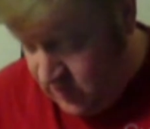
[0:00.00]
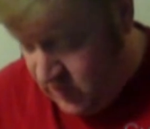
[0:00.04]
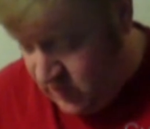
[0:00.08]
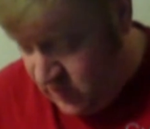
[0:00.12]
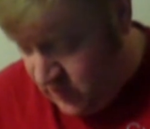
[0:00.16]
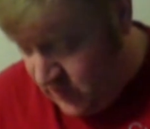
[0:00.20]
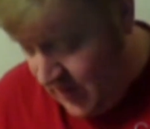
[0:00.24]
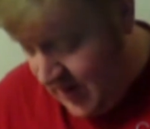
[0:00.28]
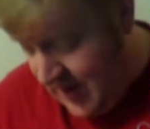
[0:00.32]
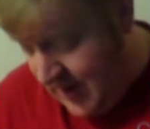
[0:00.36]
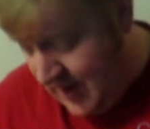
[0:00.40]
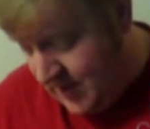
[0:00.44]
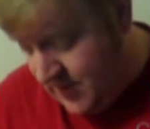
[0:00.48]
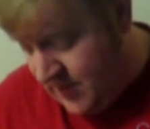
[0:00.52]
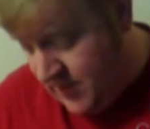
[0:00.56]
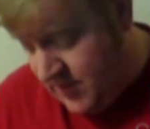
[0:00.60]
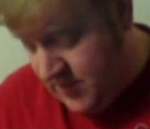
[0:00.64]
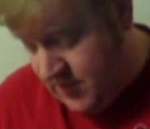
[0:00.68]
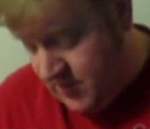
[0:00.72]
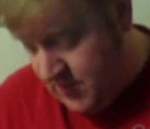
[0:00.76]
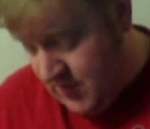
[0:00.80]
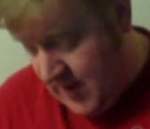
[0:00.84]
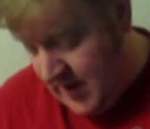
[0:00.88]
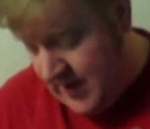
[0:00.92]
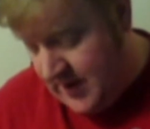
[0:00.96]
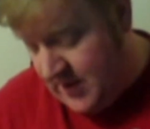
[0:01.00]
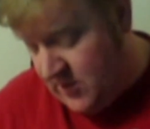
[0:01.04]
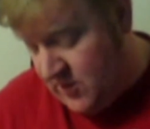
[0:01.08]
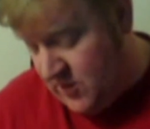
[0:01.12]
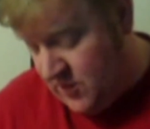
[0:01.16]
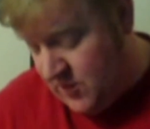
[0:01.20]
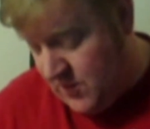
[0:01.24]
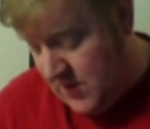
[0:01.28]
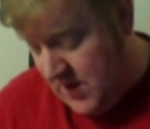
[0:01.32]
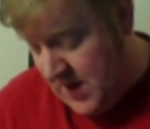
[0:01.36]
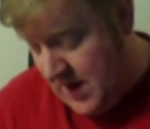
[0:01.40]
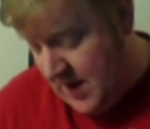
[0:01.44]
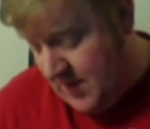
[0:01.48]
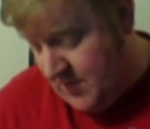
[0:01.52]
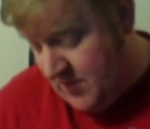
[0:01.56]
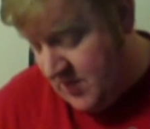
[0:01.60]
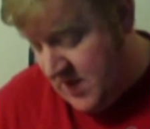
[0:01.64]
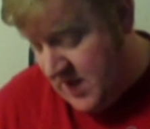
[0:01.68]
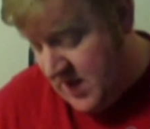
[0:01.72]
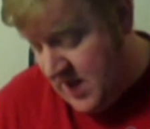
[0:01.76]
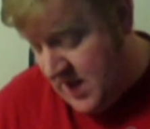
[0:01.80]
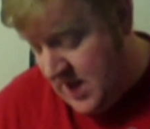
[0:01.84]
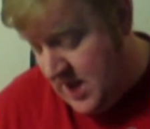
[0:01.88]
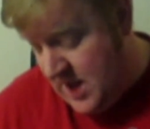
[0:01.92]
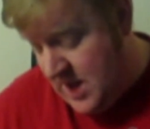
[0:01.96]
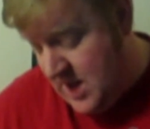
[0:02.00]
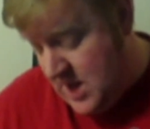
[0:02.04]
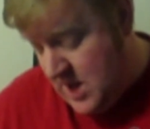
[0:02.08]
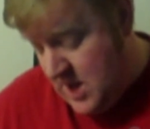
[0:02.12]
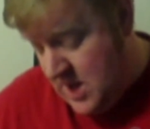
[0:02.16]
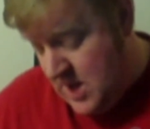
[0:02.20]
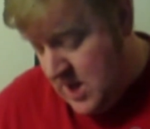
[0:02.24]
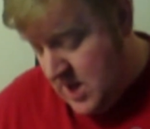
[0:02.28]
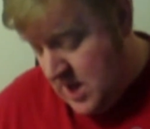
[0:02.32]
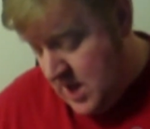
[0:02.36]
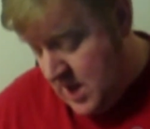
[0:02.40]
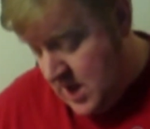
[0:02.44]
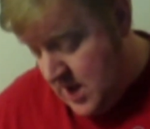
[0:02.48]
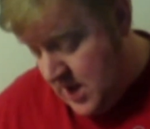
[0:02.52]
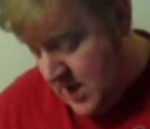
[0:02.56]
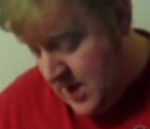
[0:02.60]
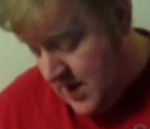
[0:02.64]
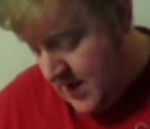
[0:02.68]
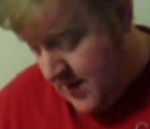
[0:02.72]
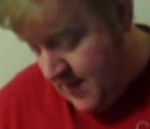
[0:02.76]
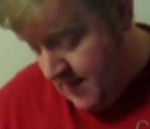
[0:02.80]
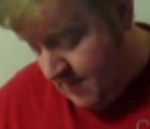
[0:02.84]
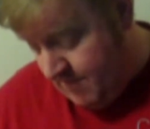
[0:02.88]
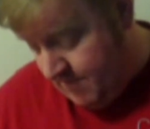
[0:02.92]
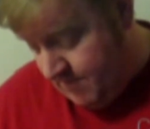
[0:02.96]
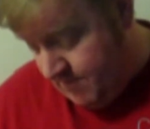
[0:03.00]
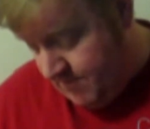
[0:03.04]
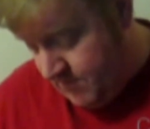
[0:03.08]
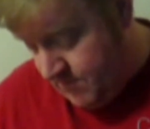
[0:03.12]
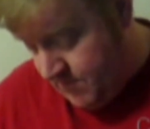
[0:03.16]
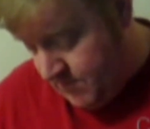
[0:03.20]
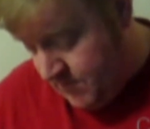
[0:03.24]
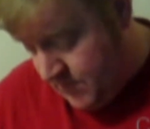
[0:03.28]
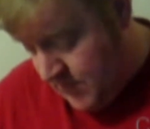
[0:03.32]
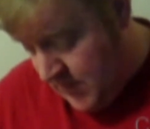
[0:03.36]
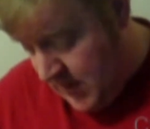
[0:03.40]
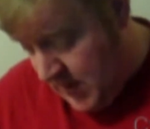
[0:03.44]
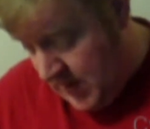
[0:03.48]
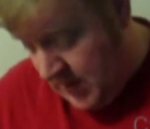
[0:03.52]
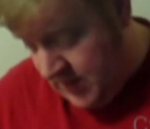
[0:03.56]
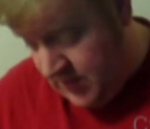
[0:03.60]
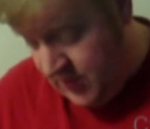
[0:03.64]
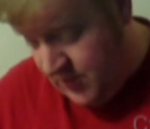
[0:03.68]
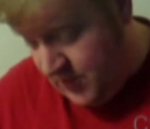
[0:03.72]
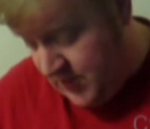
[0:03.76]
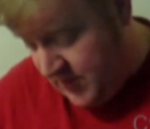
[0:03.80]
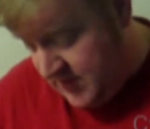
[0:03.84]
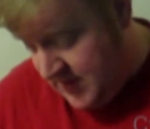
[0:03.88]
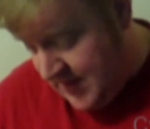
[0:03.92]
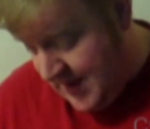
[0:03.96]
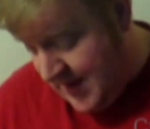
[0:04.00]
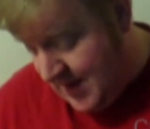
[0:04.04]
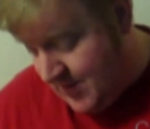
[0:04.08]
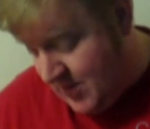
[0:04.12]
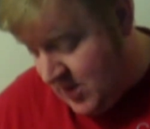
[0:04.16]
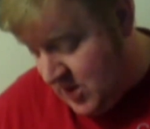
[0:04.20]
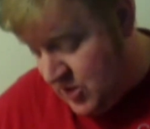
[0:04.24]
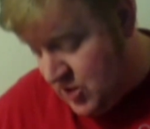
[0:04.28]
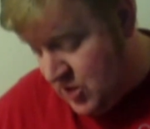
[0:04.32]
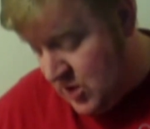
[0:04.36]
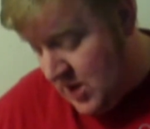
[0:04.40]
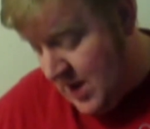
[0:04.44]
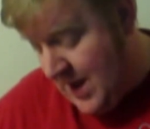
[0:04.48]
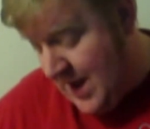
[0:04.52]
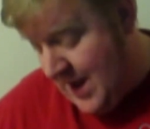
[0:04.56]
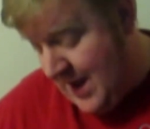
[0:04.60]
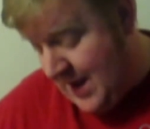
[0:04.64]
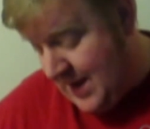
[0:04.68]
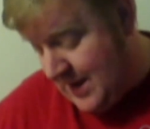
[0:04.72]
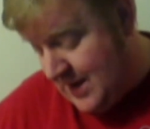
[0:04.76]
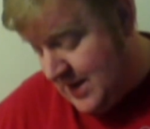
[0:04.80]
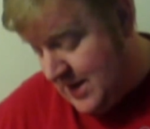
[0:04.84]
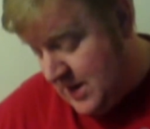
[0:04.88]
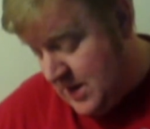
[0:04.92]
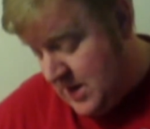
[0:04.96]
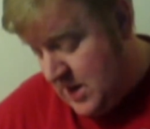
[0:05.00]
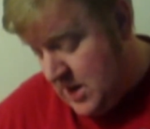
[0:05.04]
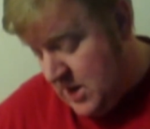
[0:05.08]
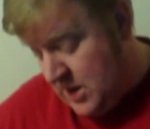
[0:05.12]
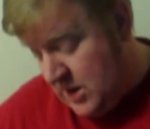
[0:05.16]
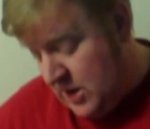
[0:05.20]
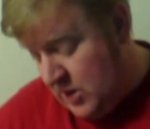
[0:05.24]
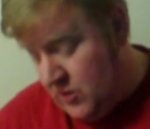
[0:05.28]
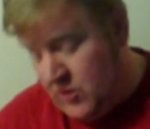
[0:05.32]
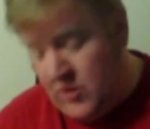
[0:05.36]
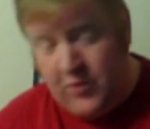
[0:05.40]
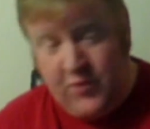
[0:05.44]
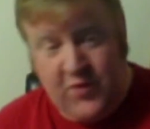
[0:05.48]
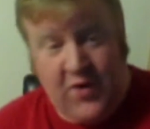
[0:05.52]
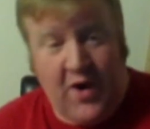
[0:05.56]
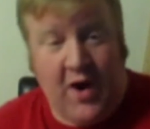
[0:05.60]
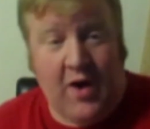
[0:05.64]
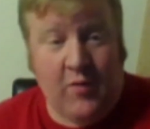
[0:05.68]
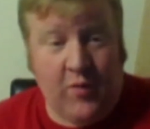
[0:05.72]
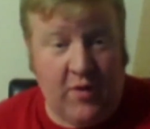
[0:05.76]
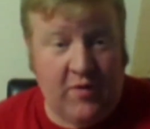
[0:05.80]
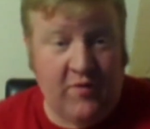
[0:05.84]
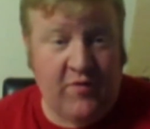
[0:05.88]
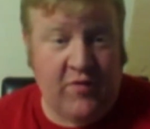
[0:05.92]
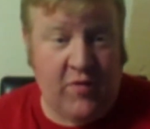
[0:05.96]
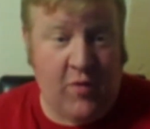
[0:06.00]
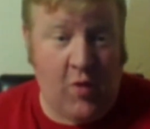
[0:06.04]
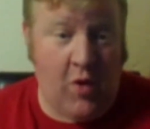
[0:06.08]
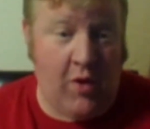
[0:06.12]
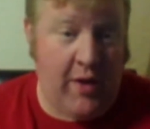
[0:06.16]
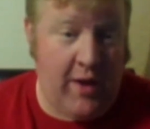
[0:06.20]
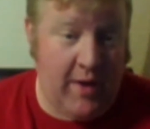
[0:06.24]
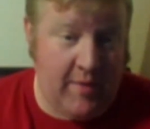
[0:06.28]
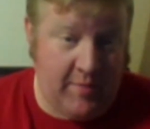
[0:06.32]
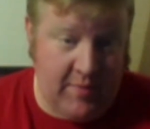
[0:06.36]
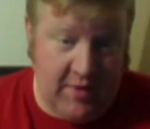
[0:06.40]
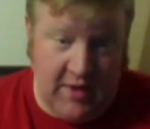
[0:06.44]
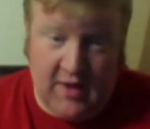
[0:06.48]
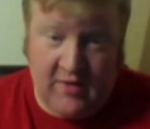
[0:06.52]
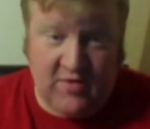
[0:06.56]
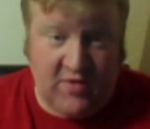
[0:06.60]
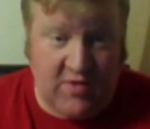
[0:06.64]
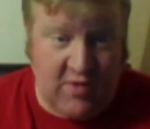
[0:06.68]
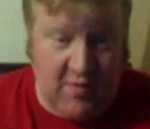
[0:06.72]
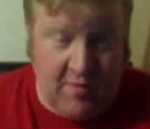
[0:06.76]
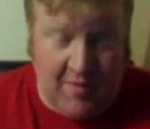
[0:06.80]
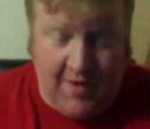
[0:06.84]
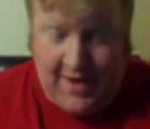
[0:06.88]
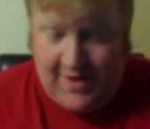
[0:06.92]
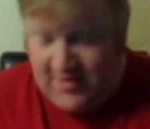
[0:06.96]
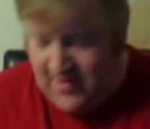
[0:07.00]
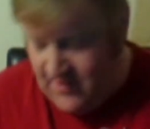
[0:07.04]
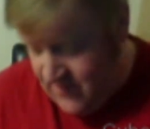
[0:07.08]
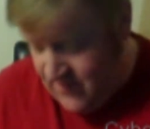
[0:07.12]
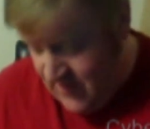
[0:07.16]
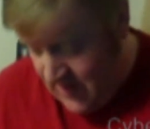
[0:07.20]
strength, minus 3 AP, and 3 damage. And you subtract 1 from the roll hit because it's a massive